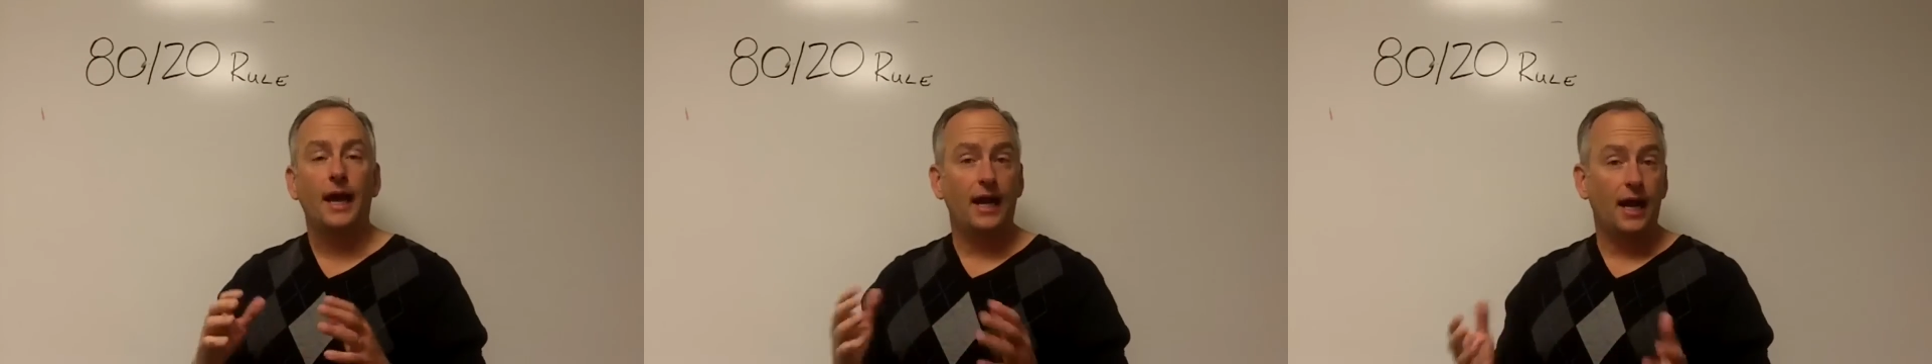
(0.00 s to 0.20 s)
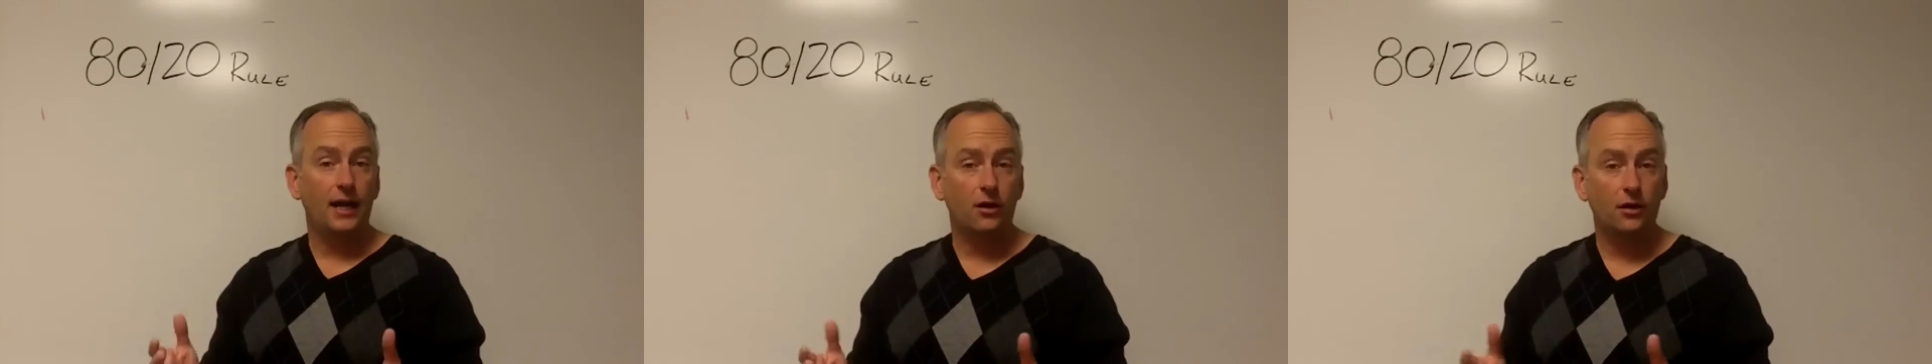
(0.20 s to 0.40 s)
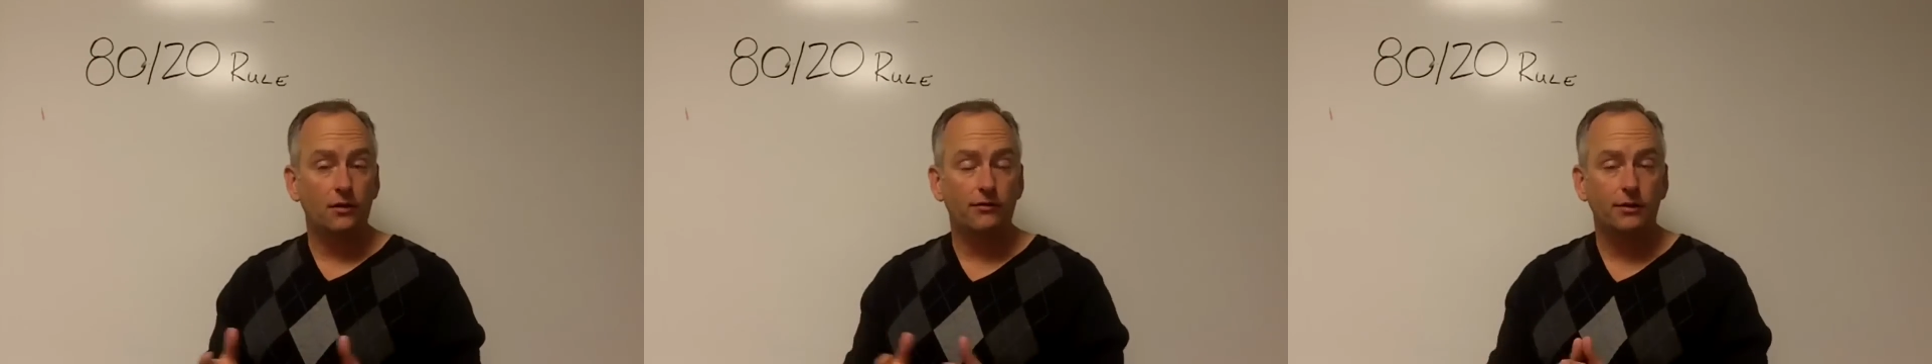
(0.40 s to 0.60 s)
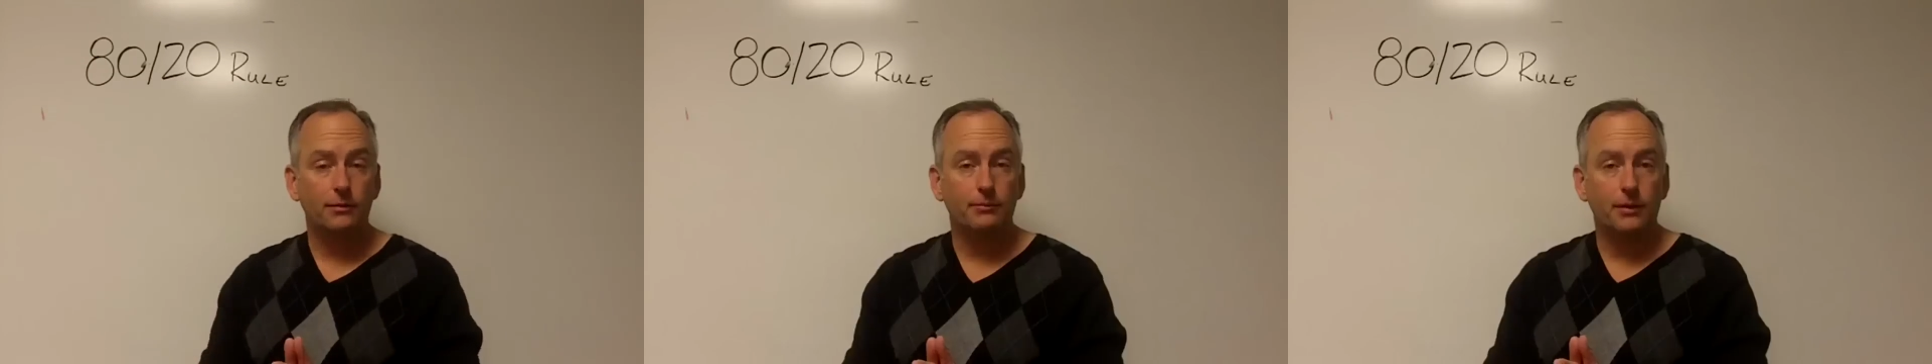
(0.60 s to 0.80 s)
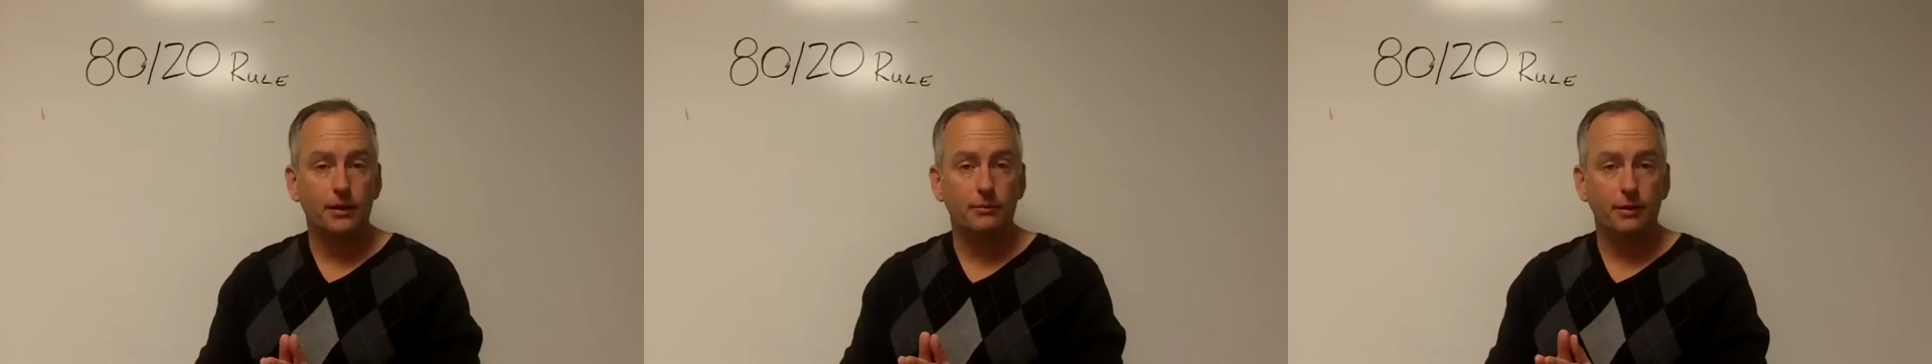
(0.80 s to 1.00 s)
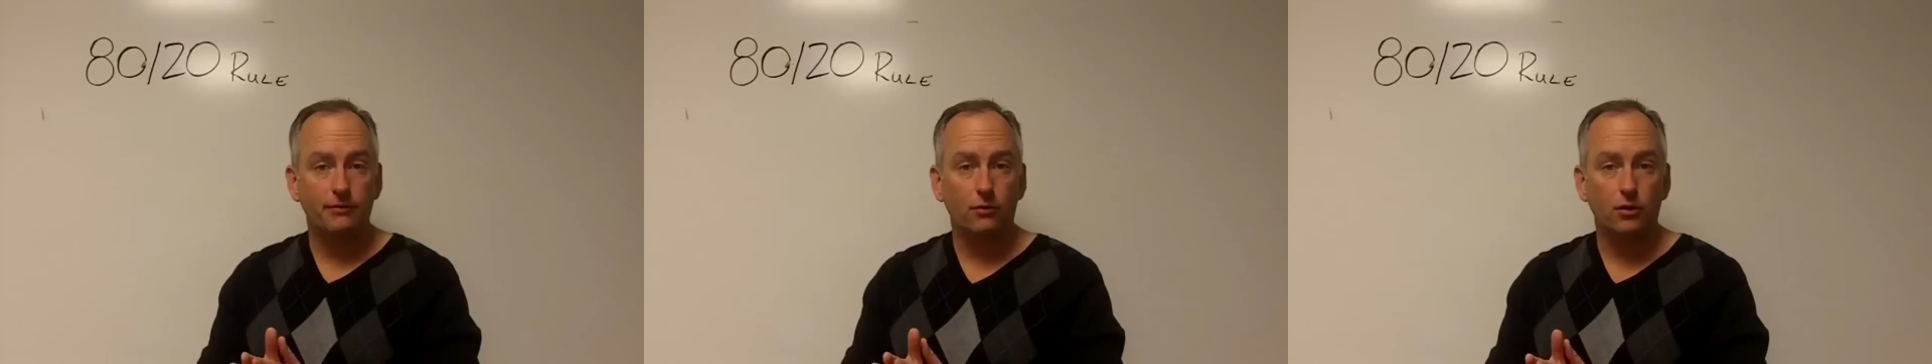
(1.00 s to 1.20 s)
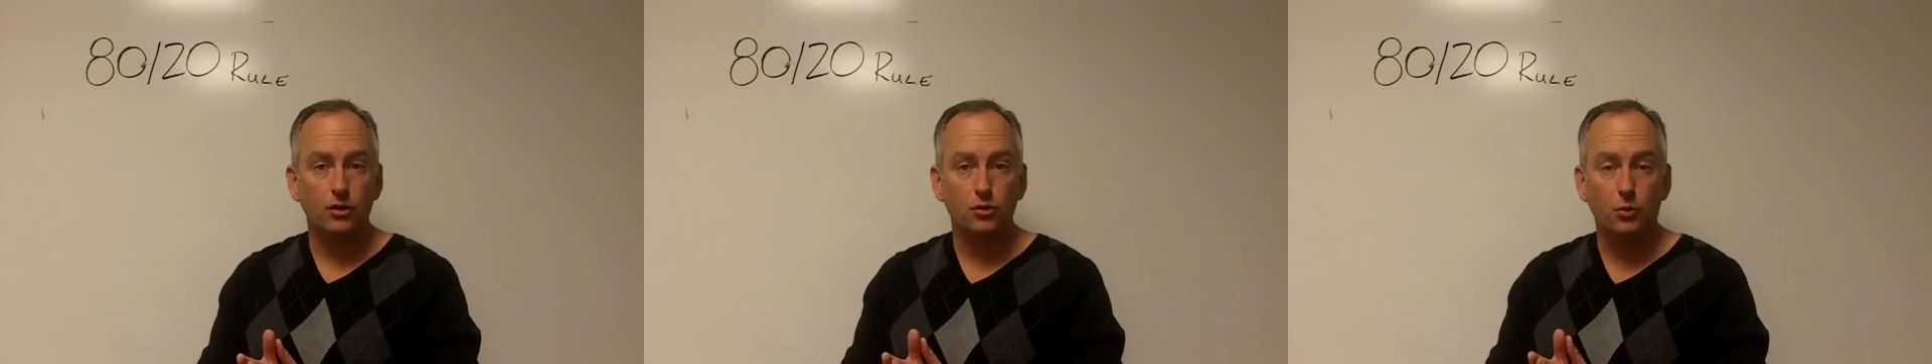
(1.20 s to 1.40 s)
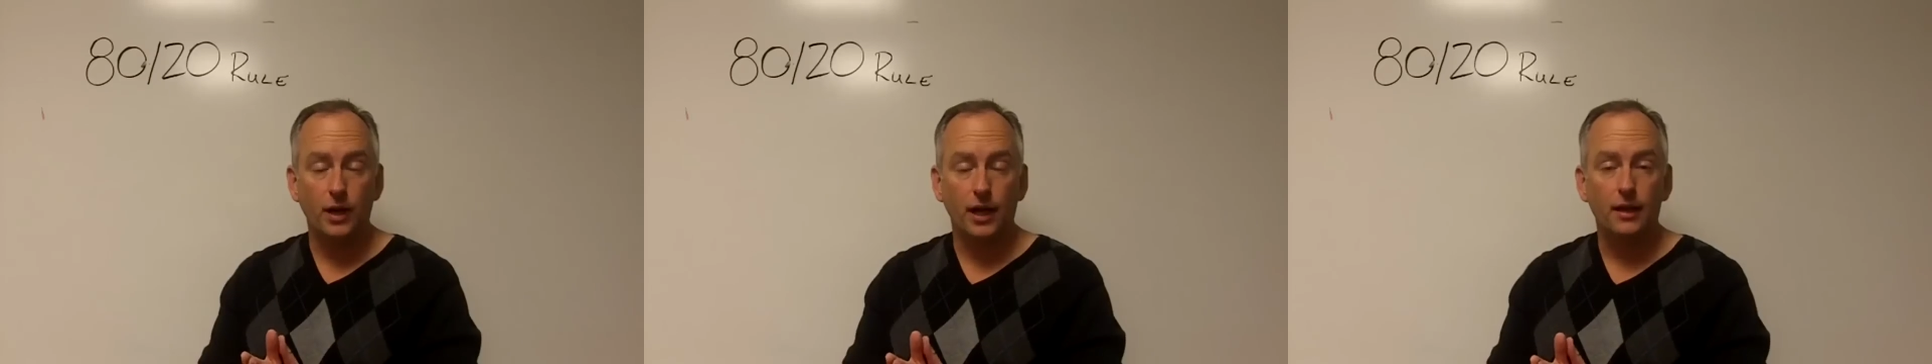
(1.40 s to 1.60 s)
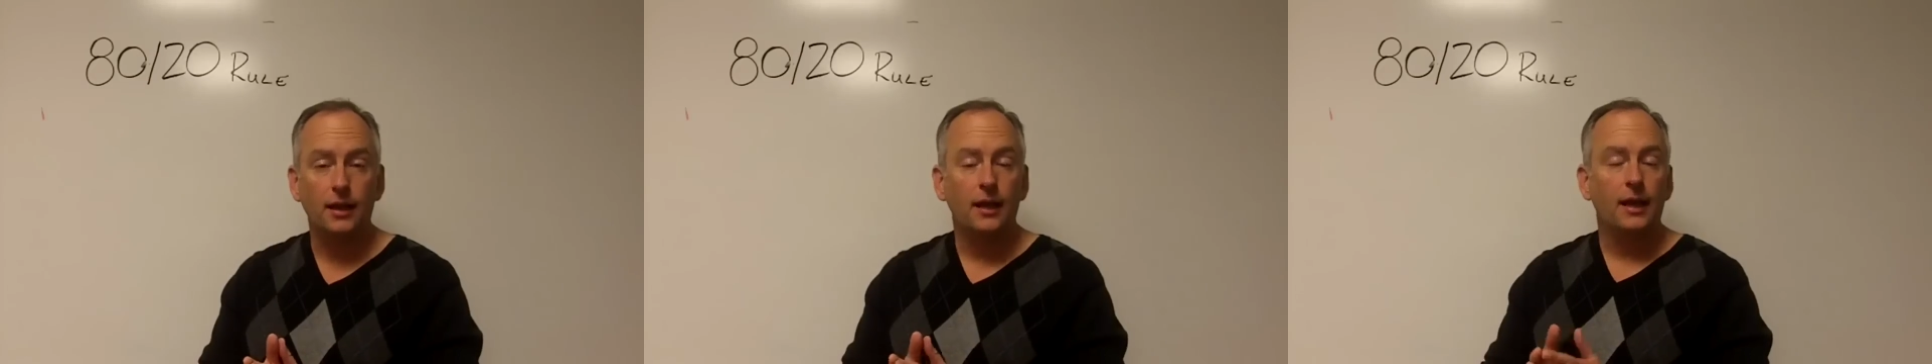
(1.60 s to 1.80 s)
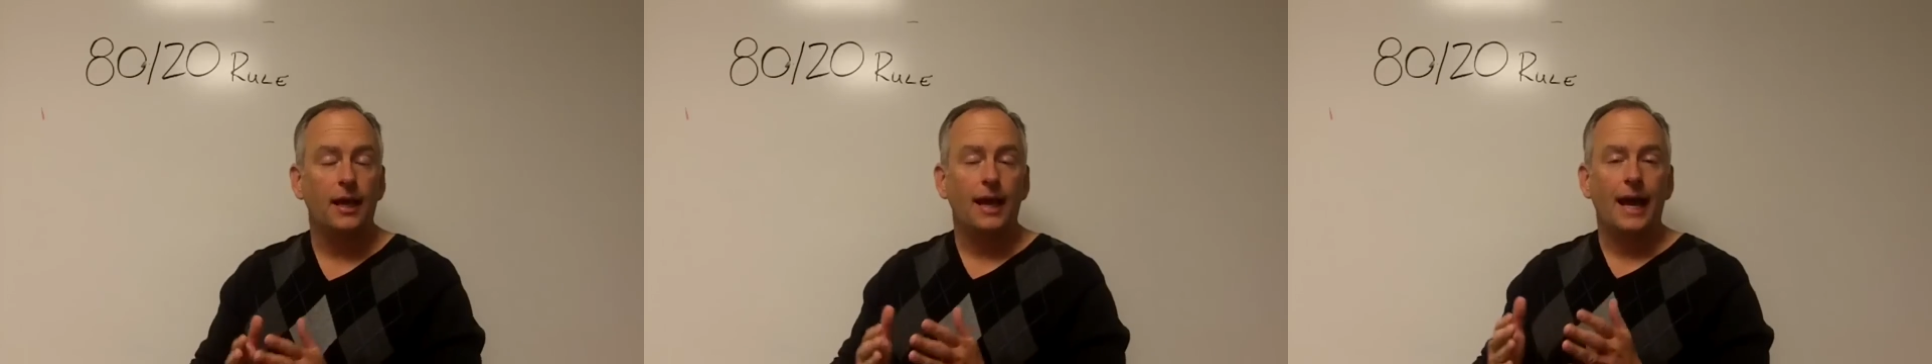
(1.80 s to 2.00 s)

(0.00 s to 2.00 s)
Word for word: and I'd heard of it before as well.